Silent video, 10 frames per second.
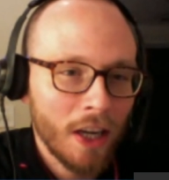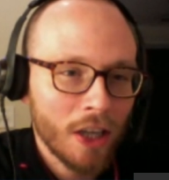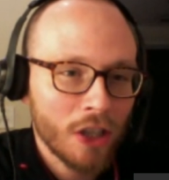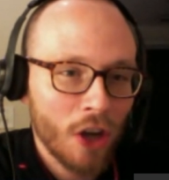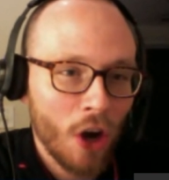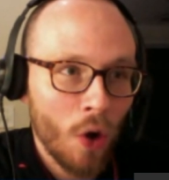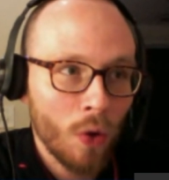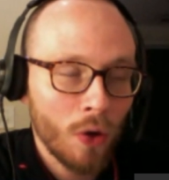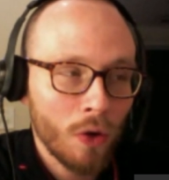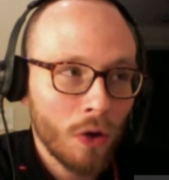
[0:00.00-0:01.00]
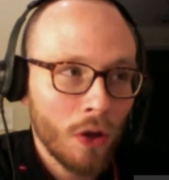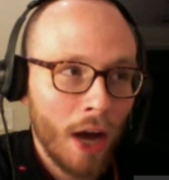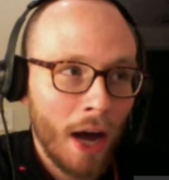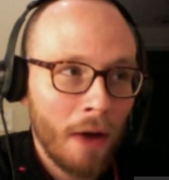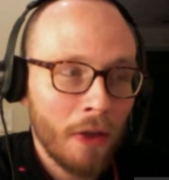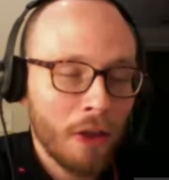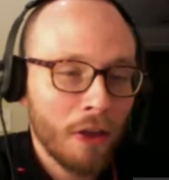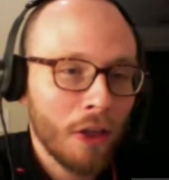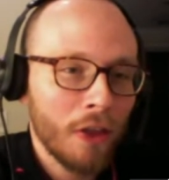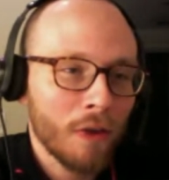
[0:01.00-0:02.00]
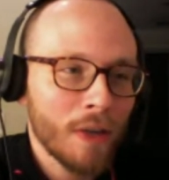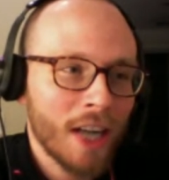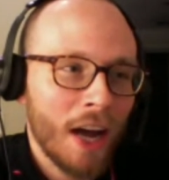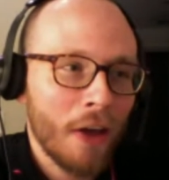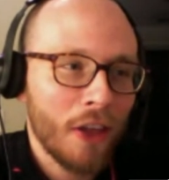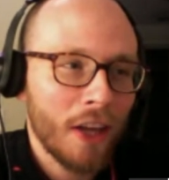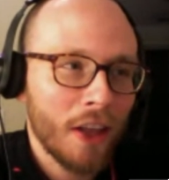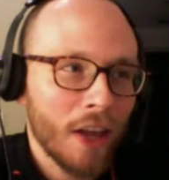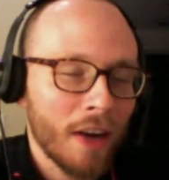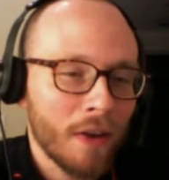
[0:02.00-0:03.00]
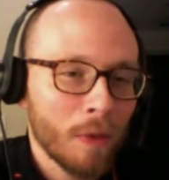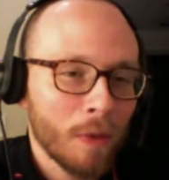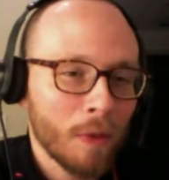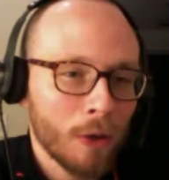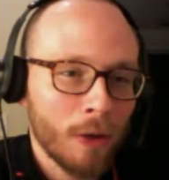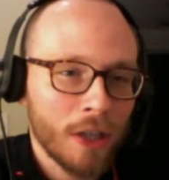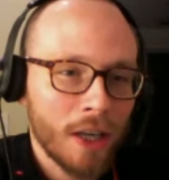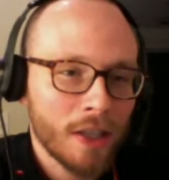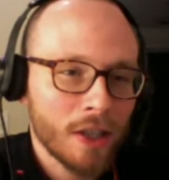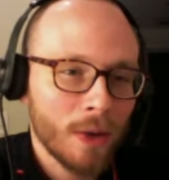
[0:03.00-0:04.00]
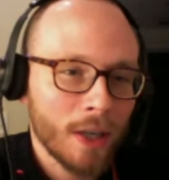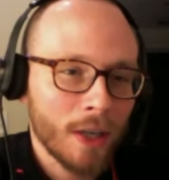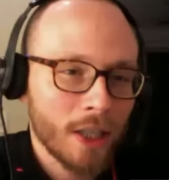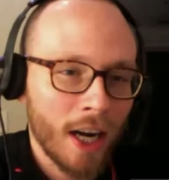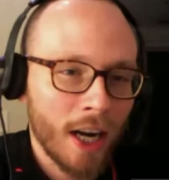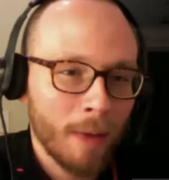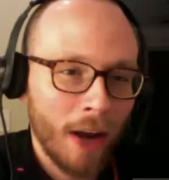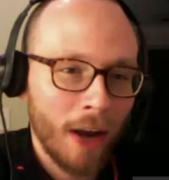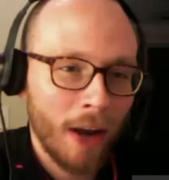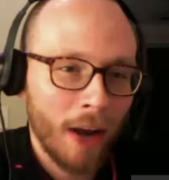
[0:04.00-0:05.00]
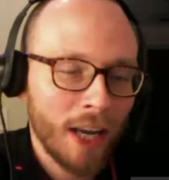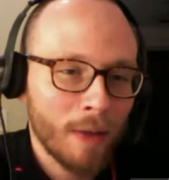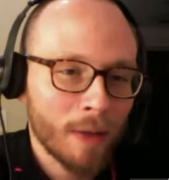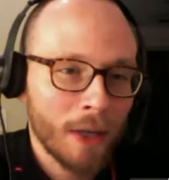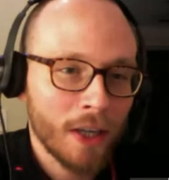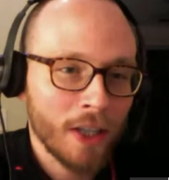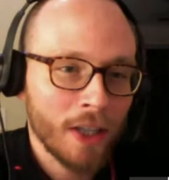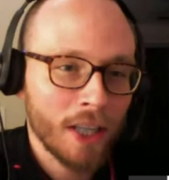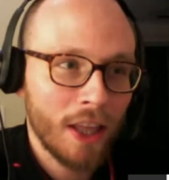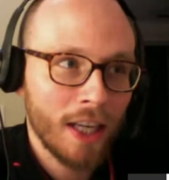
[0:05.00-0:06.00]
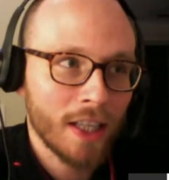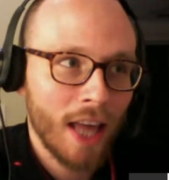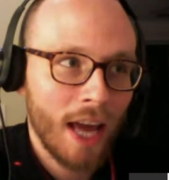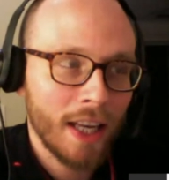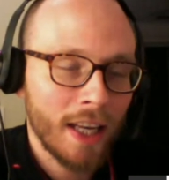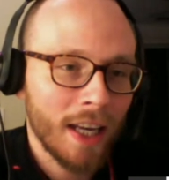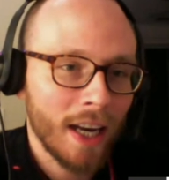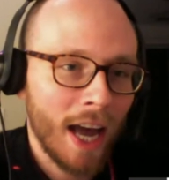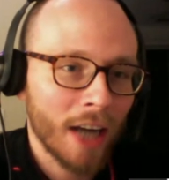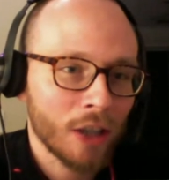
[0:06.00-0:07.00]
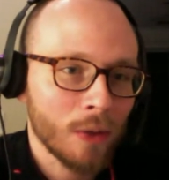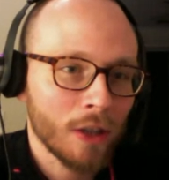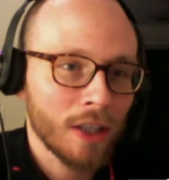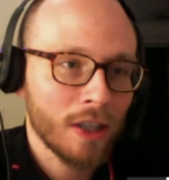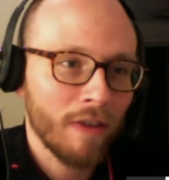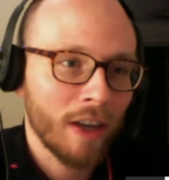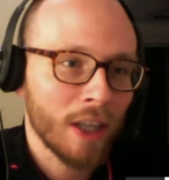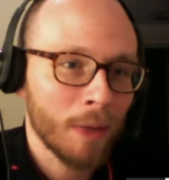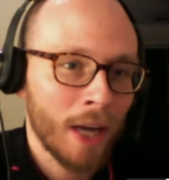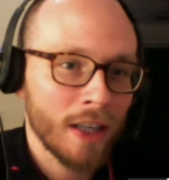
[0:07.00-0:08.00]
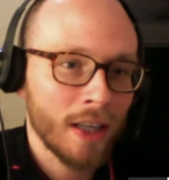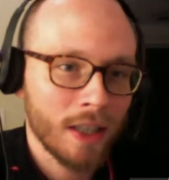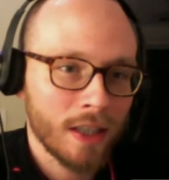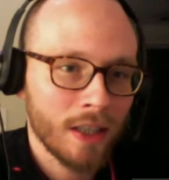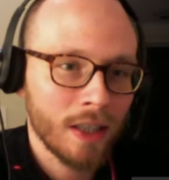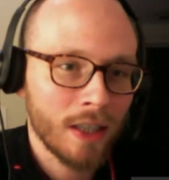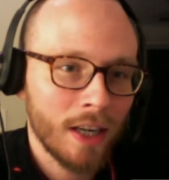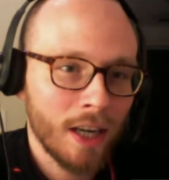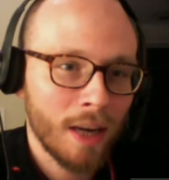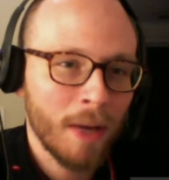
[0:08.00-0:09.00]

So the reason I think that Roberto Martinez is so excited about having him is because he thinks that he can actually develop that consistency in him,